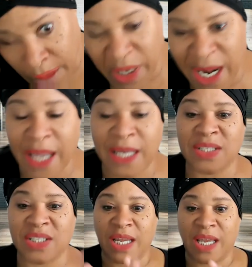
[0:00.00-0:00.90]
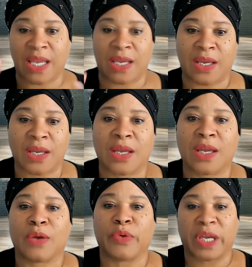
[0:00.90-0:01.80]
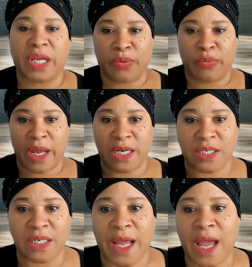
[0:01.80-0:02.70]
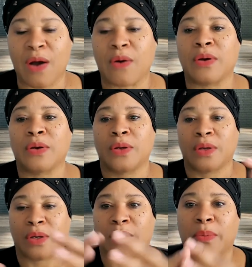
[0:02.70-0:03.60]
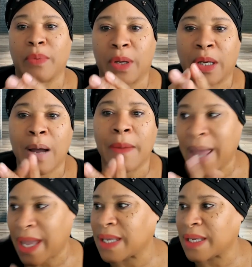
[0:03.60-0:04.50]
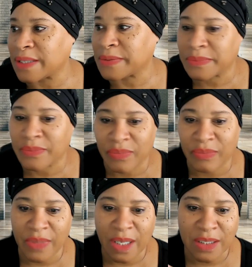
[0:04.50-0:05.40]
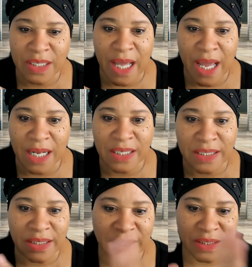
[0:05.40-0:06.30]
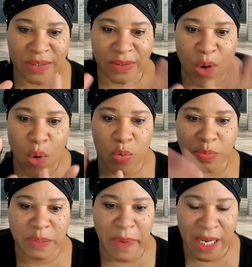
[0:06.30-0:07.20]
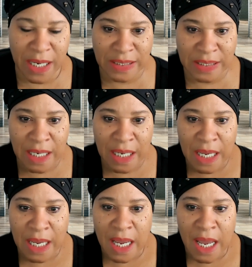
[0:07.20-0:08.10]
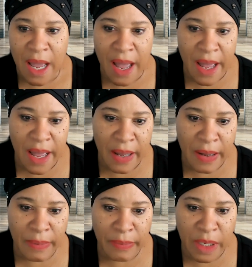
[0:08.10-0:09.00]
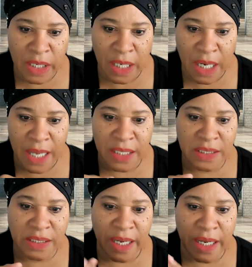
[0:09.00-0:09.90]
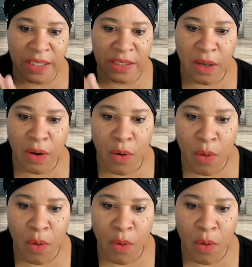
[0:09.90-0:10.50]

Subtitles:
but I can see we're getting ready to now come back in to that home space. Yolanda says,